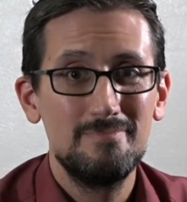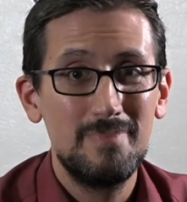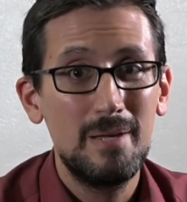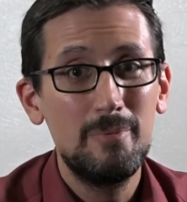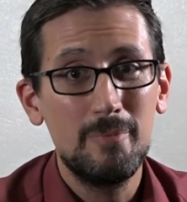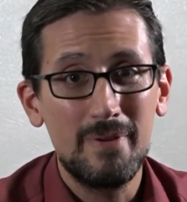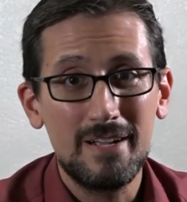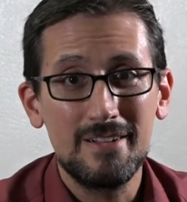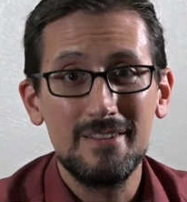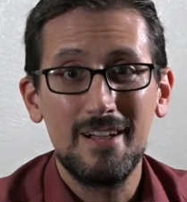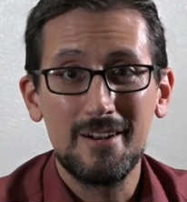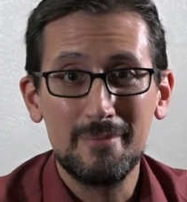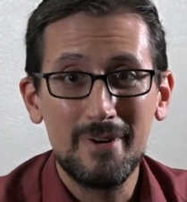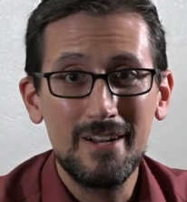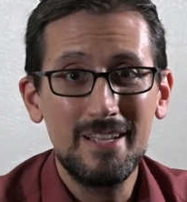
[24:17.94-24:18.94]
People make a
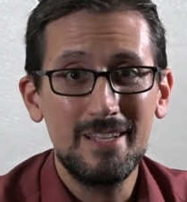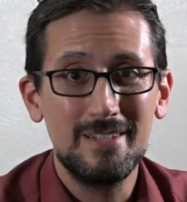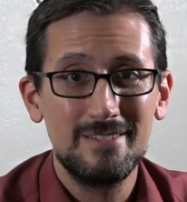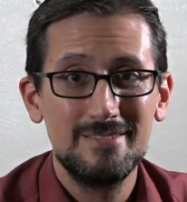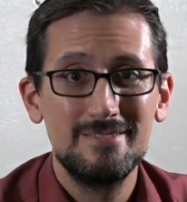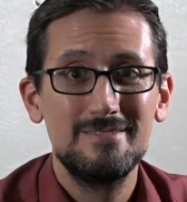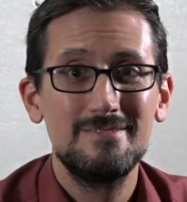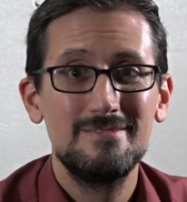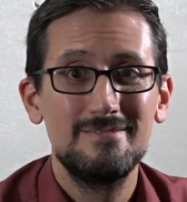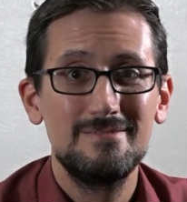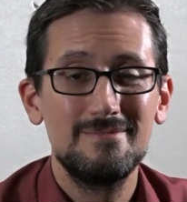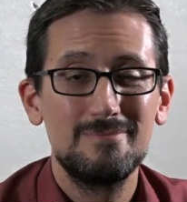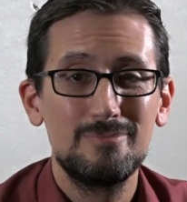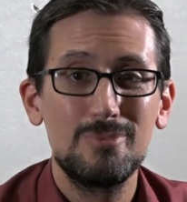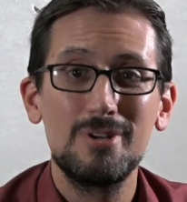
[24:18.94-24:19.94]
lot of money
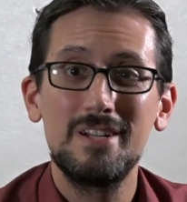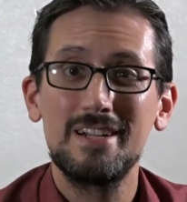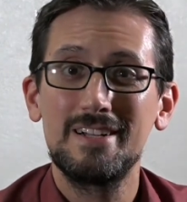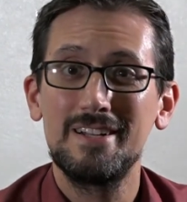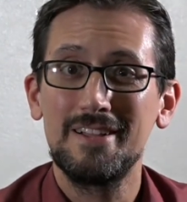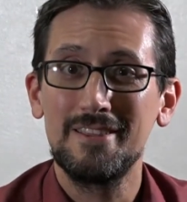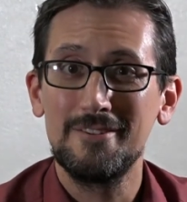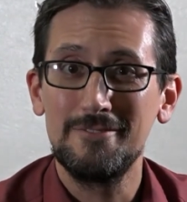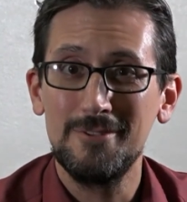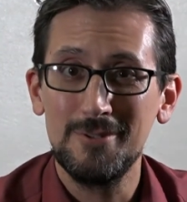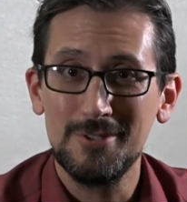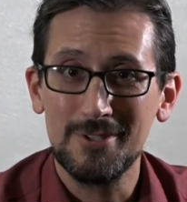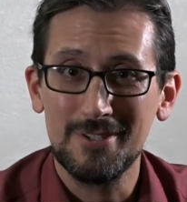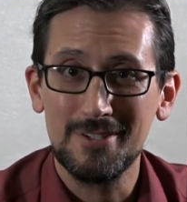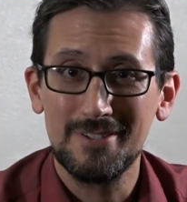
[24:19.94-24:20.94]
predicting the
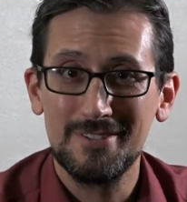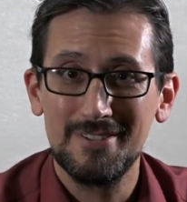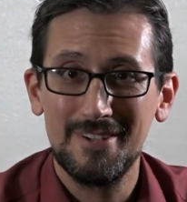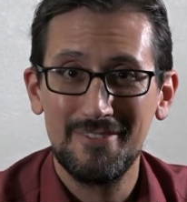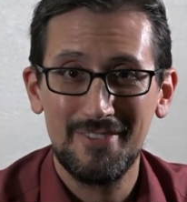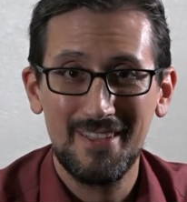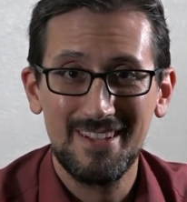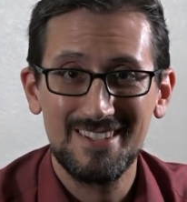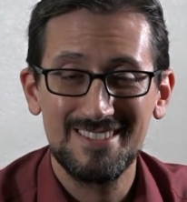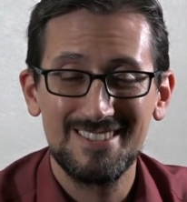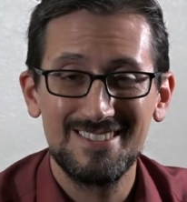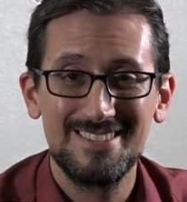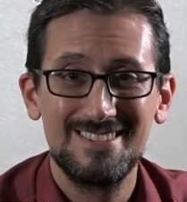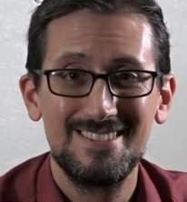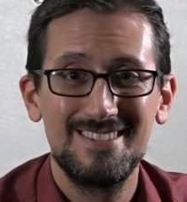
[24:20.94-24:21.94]
future of things.
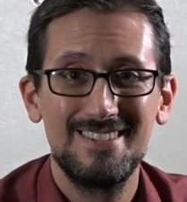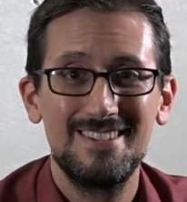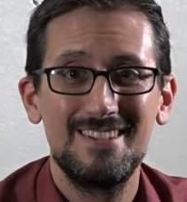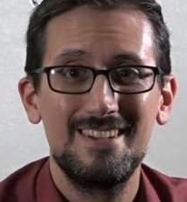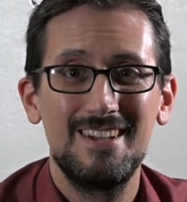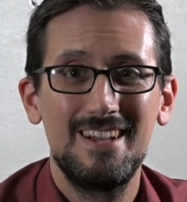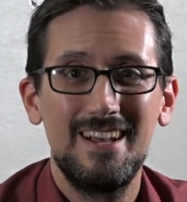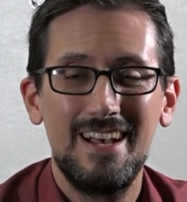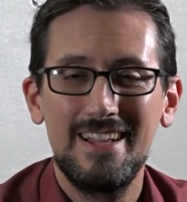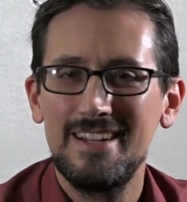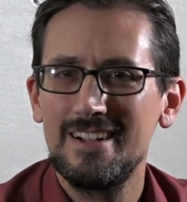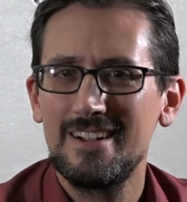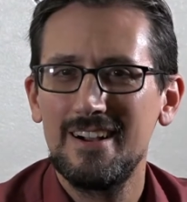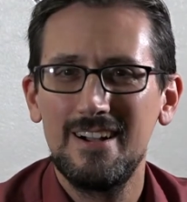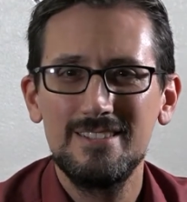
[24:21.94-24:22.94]
And
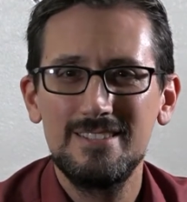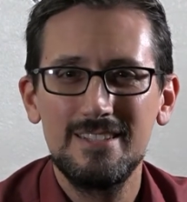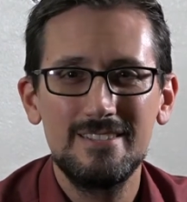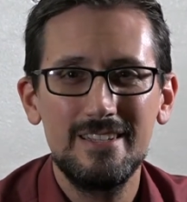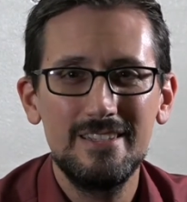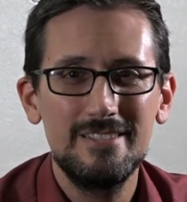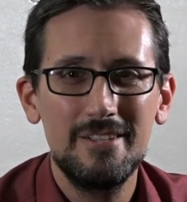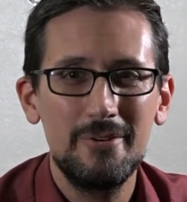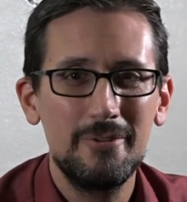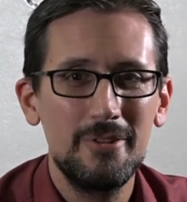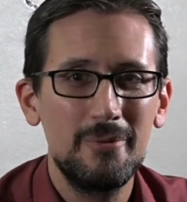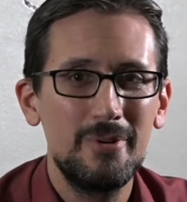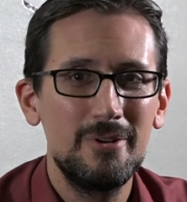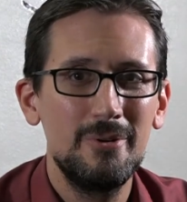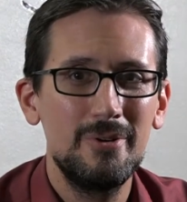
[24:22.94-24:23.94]
yet God says he's the only
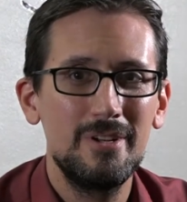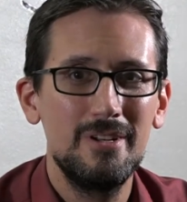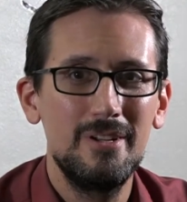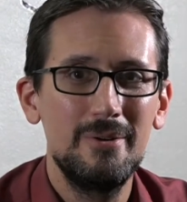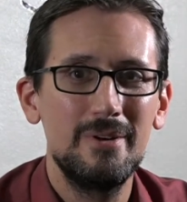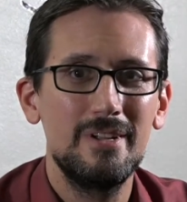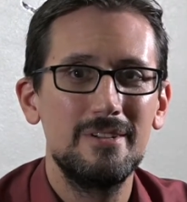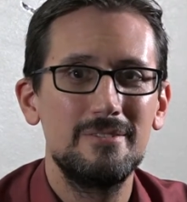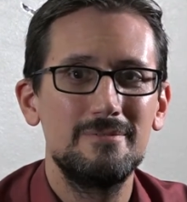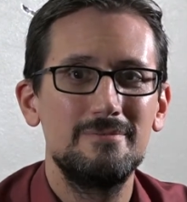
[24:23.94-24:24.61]
one who can do it.